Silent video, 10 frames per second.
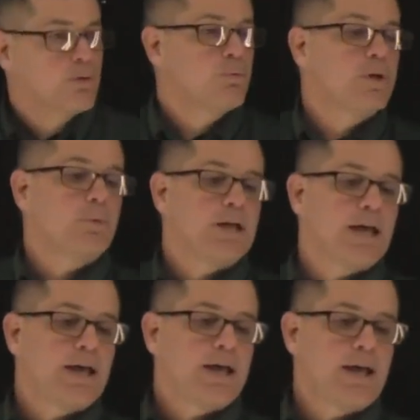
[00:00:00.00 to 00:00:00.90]
when we
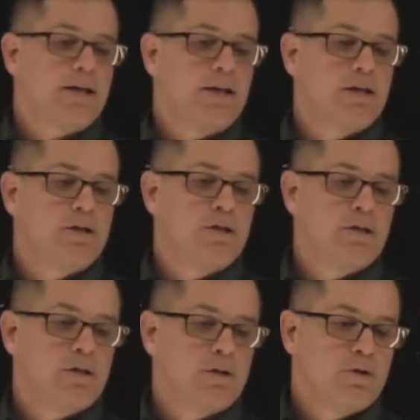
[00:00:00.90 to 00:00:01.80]
had
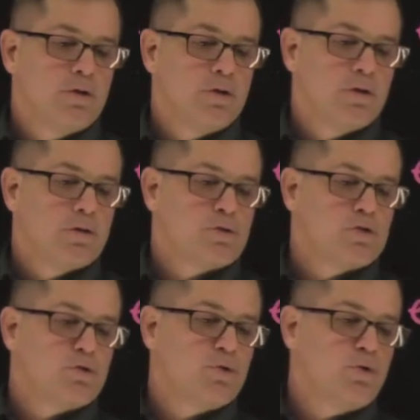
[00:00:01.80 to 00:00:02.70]

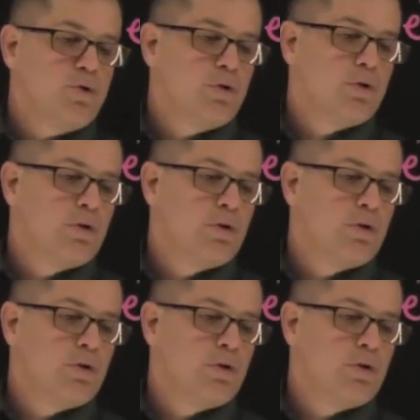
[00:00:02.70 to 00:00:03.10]
su